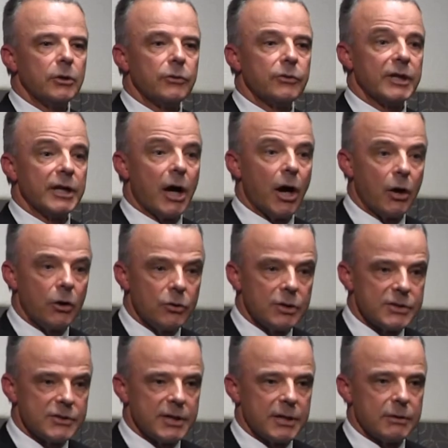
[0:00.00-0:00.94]
The
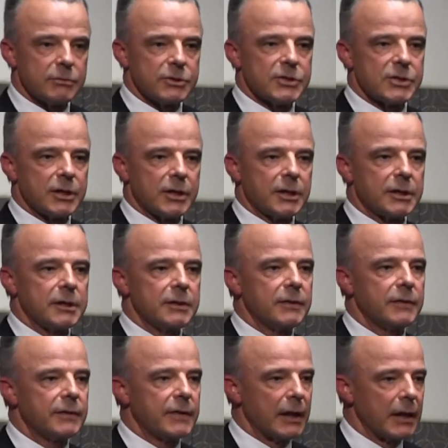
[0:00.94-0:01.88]
ode is then recited,
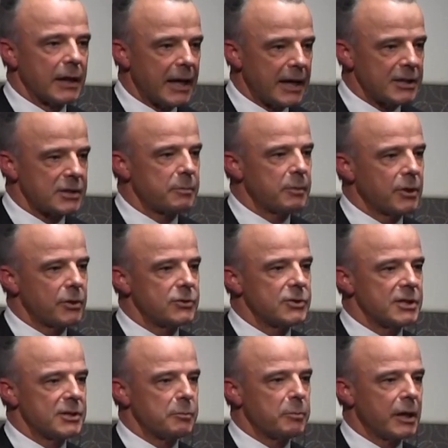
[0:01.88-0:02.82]
the last
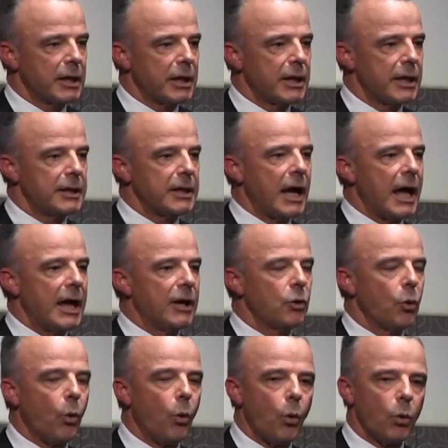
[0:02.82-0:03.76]
post is played,
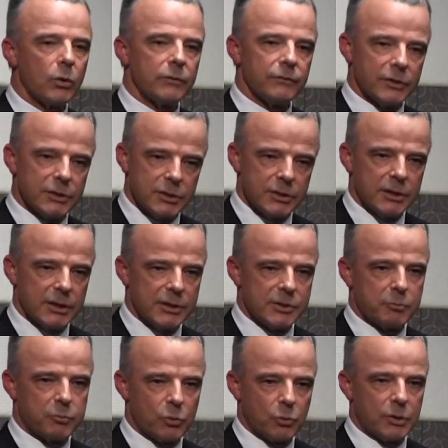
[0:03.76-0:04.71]
and all of it
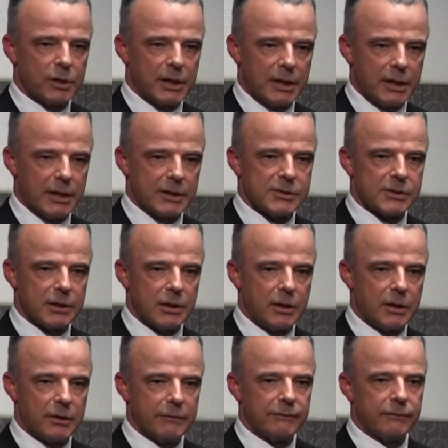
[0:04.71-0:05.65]
is broadcast
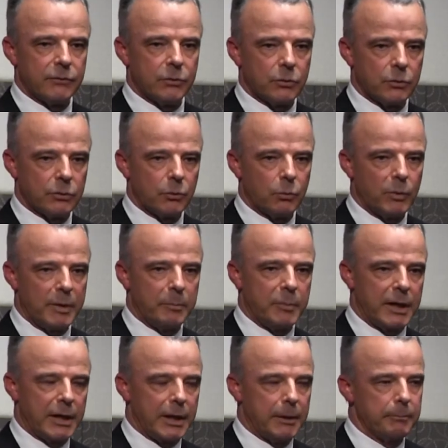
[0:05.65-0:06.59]
live on a
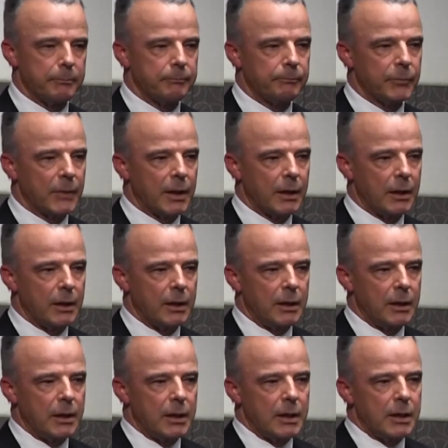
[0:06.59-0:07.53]
webcam.
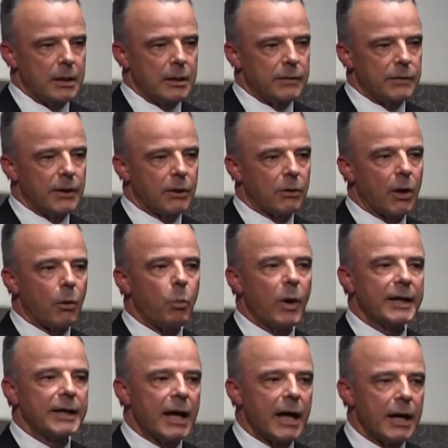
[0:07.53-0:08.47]
There are
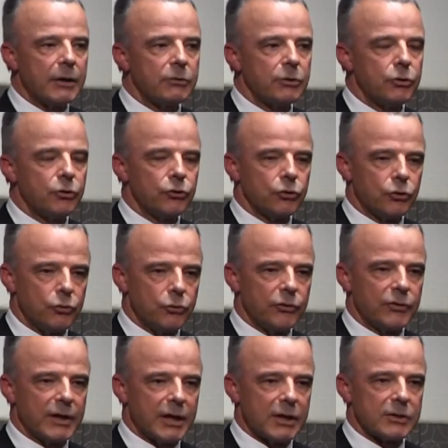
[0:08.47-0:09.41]

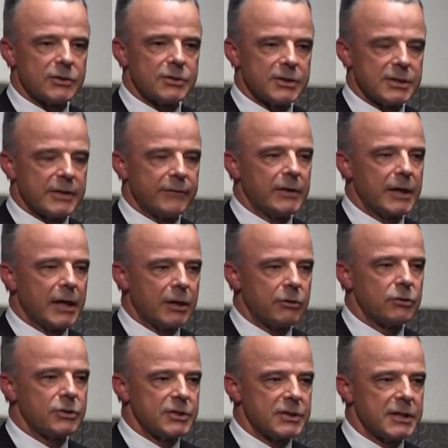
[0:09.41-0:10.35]

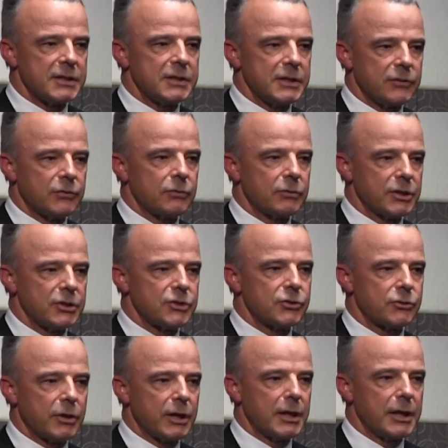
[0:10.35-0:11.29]
102,763
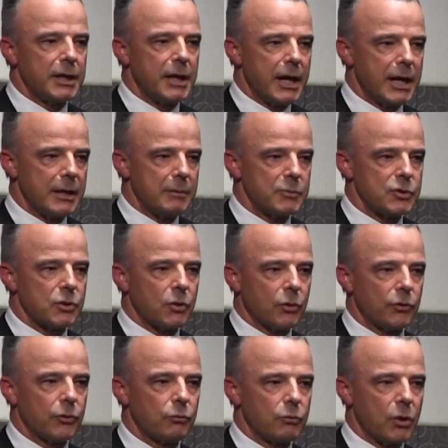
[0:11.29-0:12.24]
Australian names
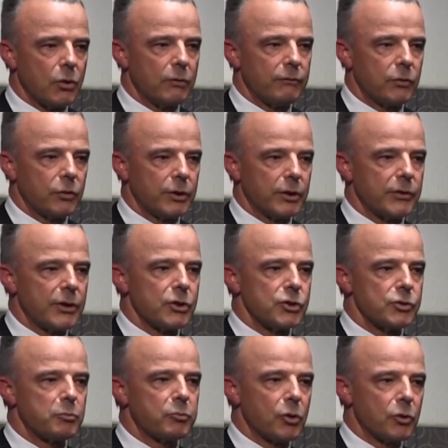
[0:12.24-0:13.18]
on the Roll of Honour,
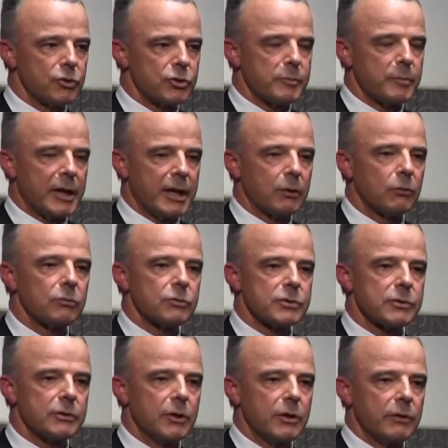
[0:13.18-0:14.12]
those bronze
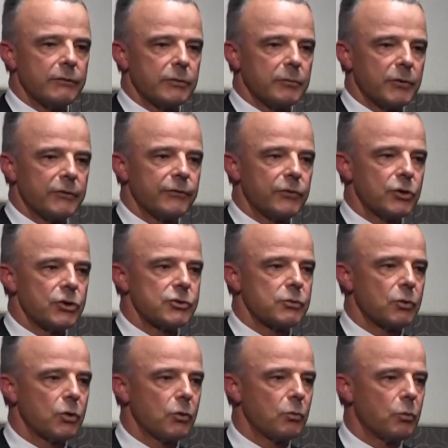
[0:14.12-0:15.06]
panels, from the
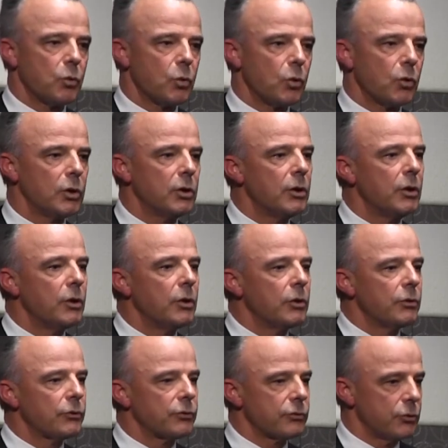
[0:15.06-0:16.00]
First World War
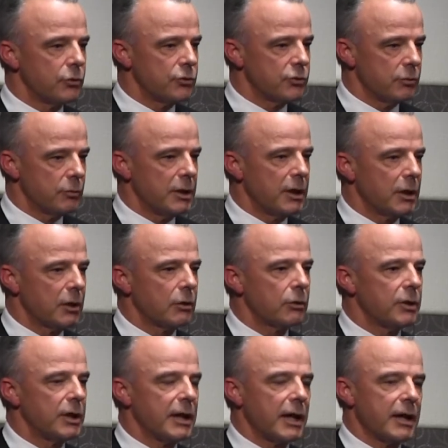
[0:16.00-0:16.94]
through to and
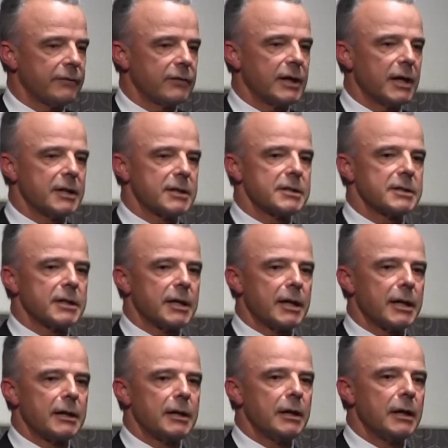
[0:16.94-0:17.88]
including
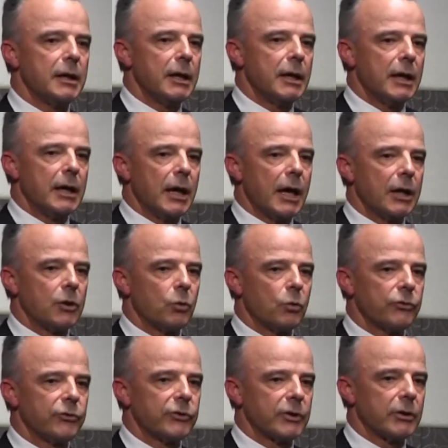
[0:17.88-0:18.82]
Afghanistan, and
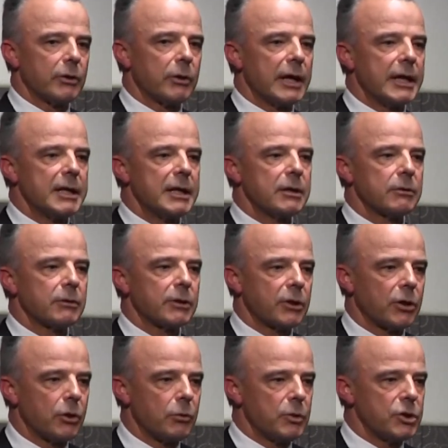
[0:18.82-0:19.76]
also a year
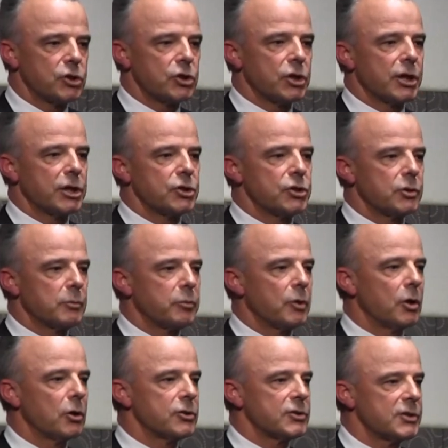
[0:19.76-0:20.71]
ago we changed the
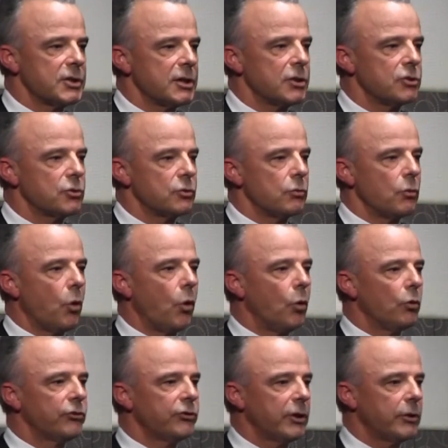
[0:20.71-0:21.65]
policy to
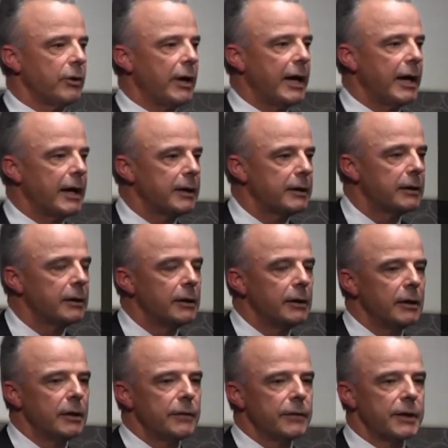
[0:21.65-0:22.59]
also add
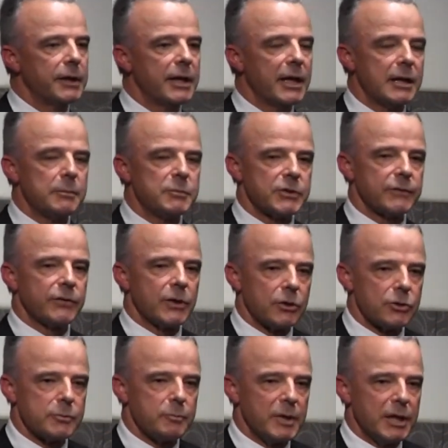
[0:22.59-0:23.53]
the names of
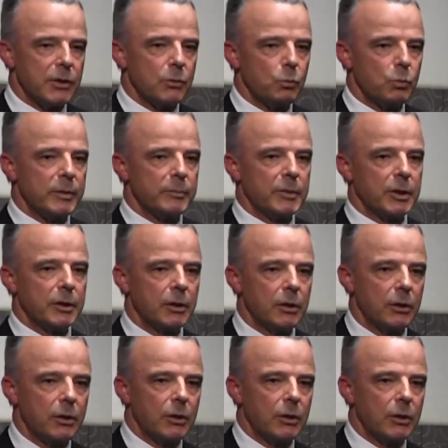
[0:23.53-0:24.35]
those men and women